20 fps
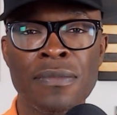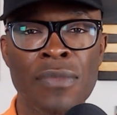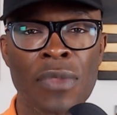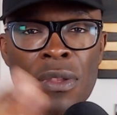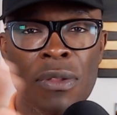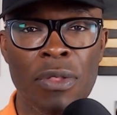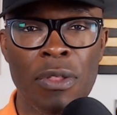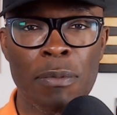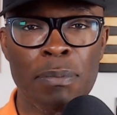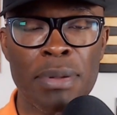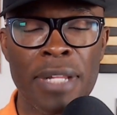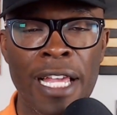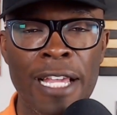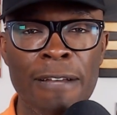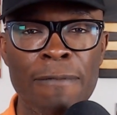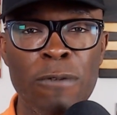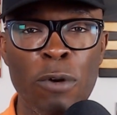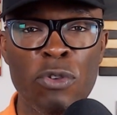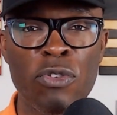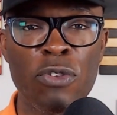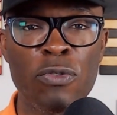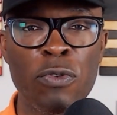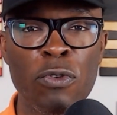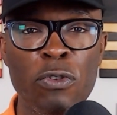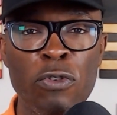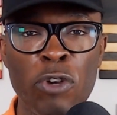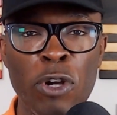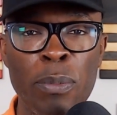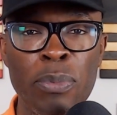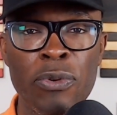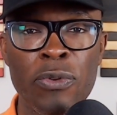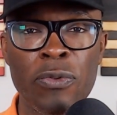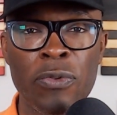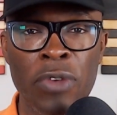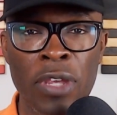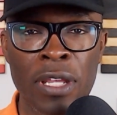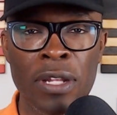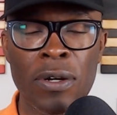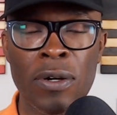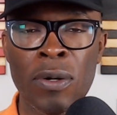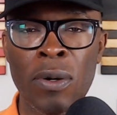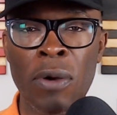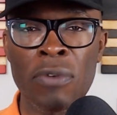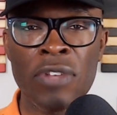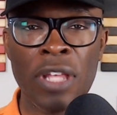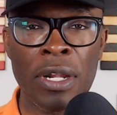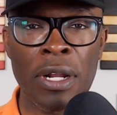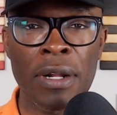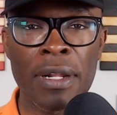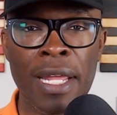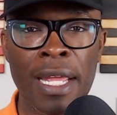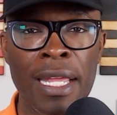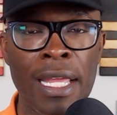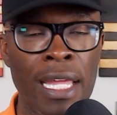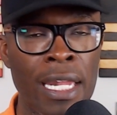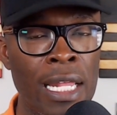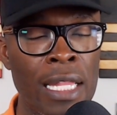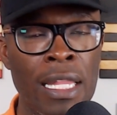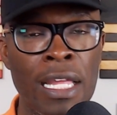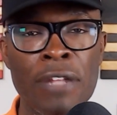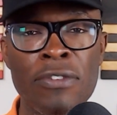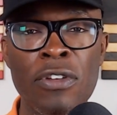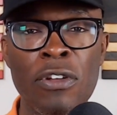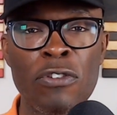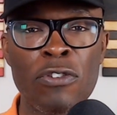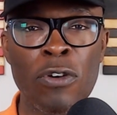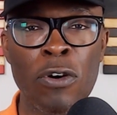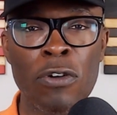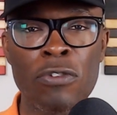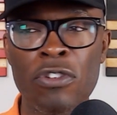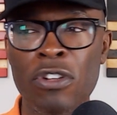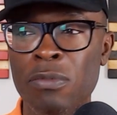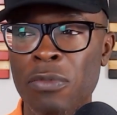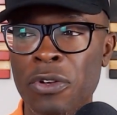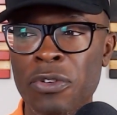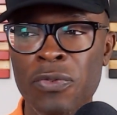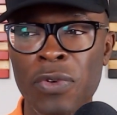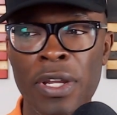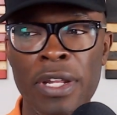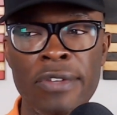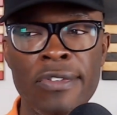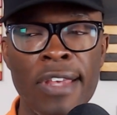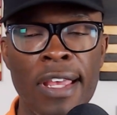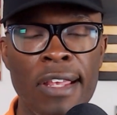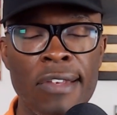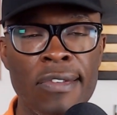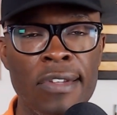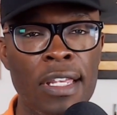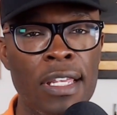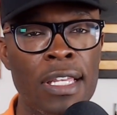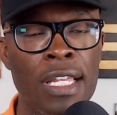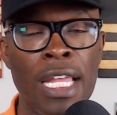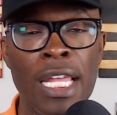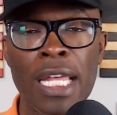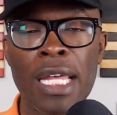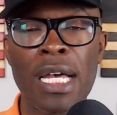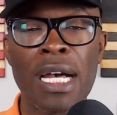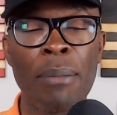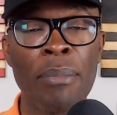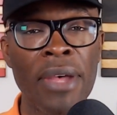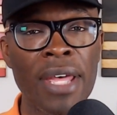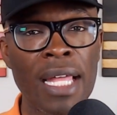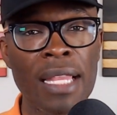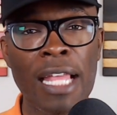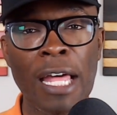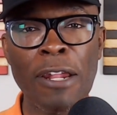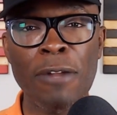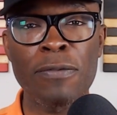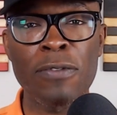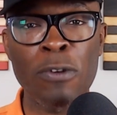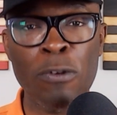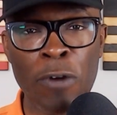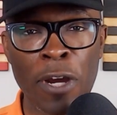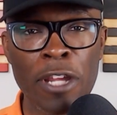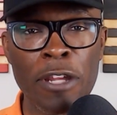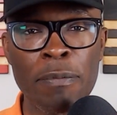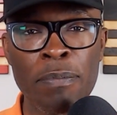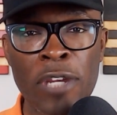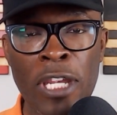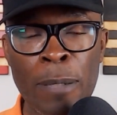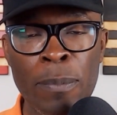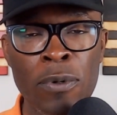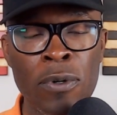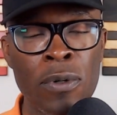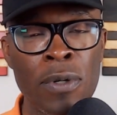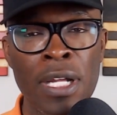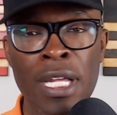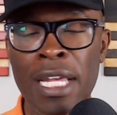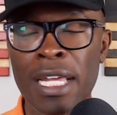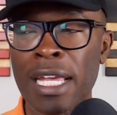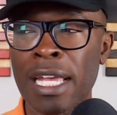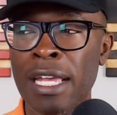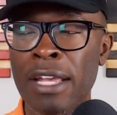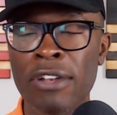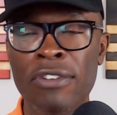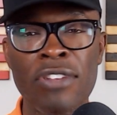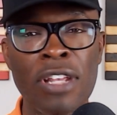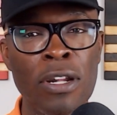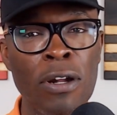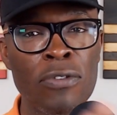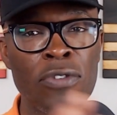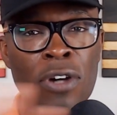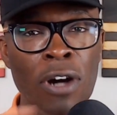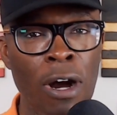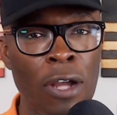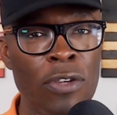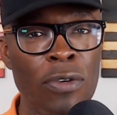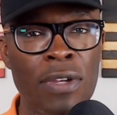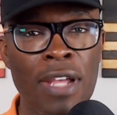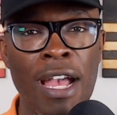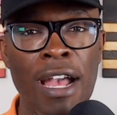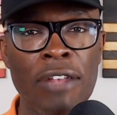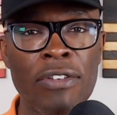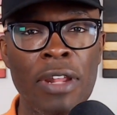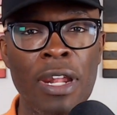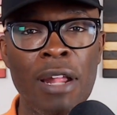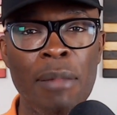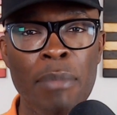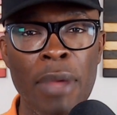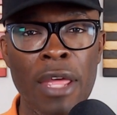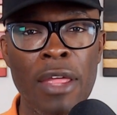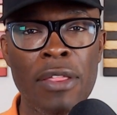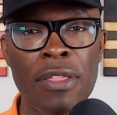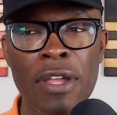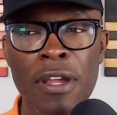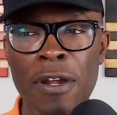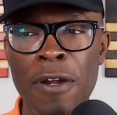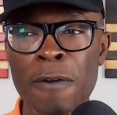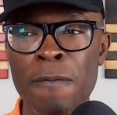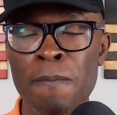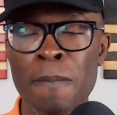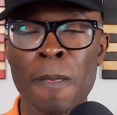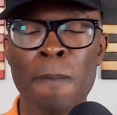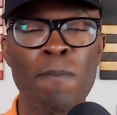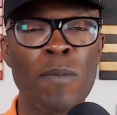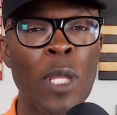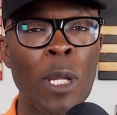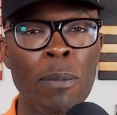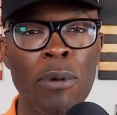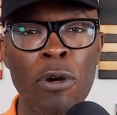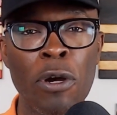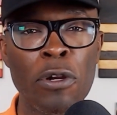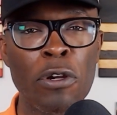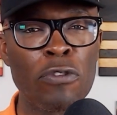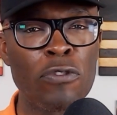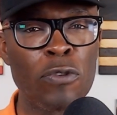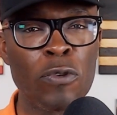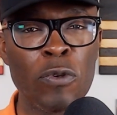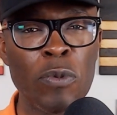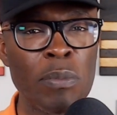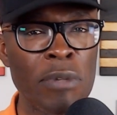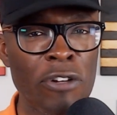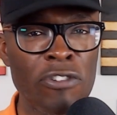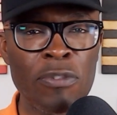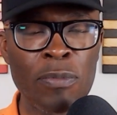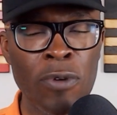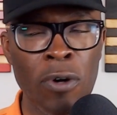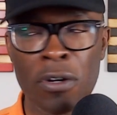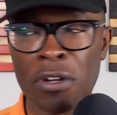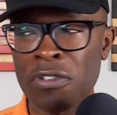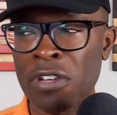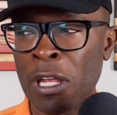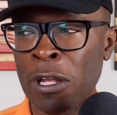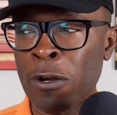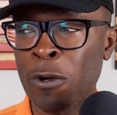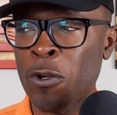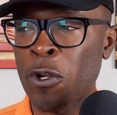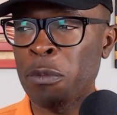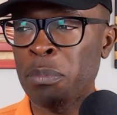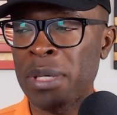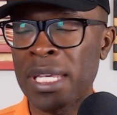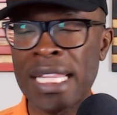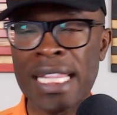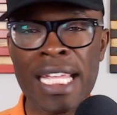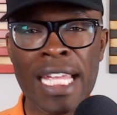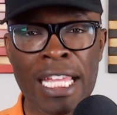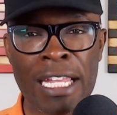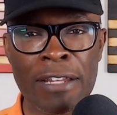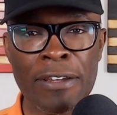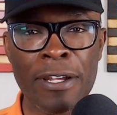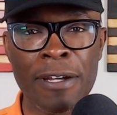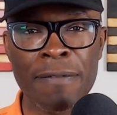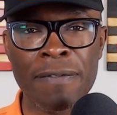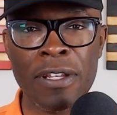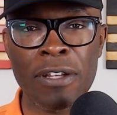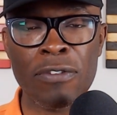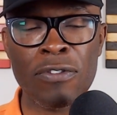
The Black Voices for Trump event on Saturday in Atlanta, Georgia was fantastic. I met a lot of great people, and shout out to all you guys that I met there. And we're going to do much more. This ain't going to be the end of it.